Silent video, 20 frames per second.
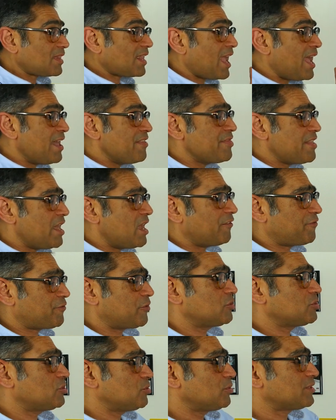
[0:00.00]
and
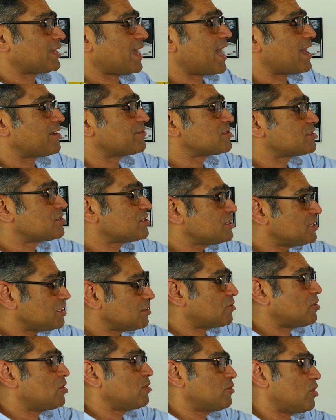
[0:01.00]
therefore you would have
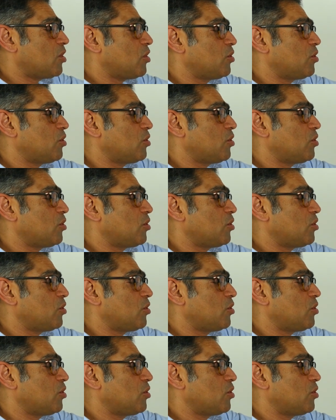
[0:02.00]
zero